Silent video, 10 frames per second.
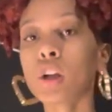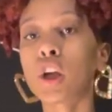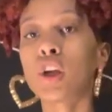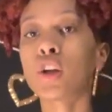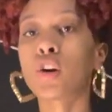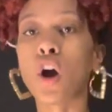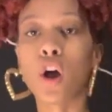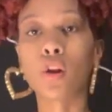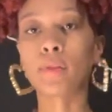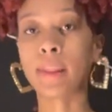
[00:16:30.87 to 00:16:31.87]
You know,
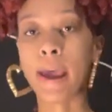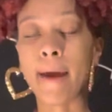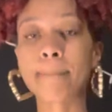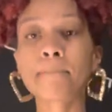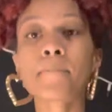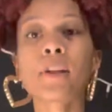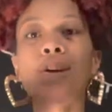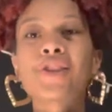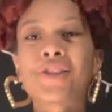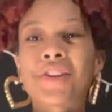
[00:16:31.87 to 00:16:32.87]
haul on that.
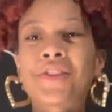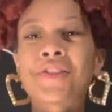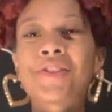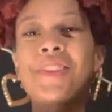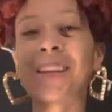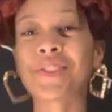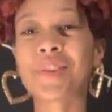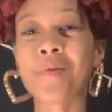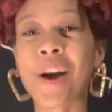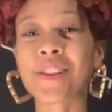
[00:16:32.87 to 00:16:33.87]
So thanks
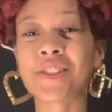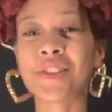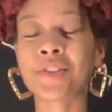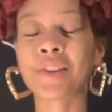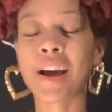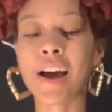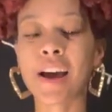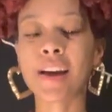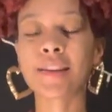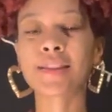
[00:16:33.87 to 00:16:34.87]
for watching you
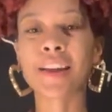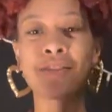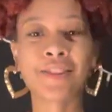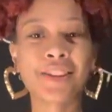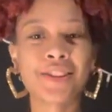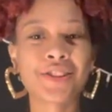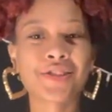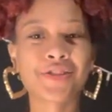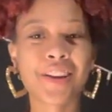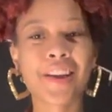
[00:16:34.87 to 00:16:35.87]
guys. I really
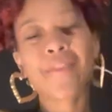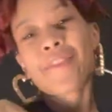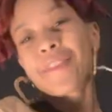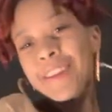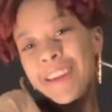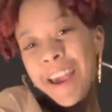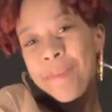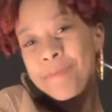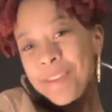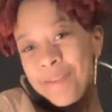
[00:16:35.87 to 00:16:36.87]
enjoyed yeah,
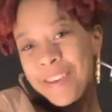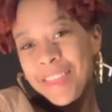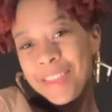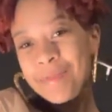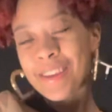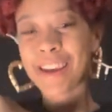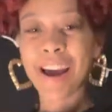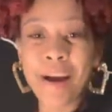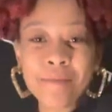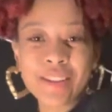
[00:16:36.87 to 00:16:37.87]
be with me.
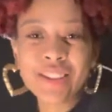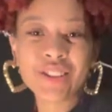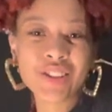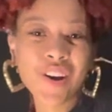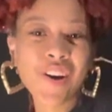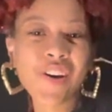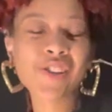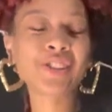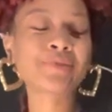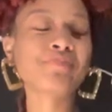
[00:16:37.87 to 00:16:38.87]
I miss
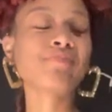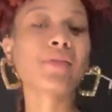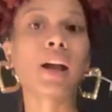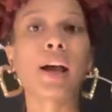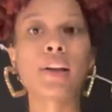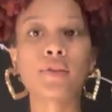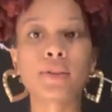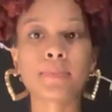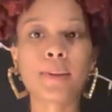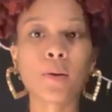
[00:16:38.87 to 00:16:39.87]
y'all. I know
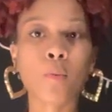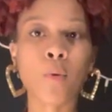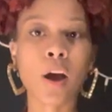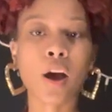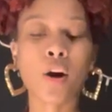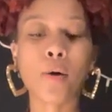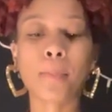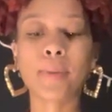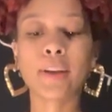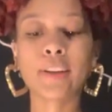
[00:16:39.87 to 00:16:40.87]
it's been a while,
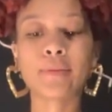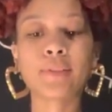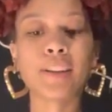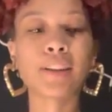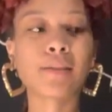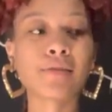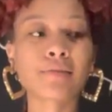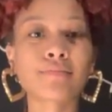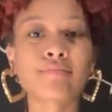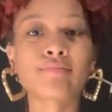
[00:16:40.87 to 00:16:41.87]
but you know,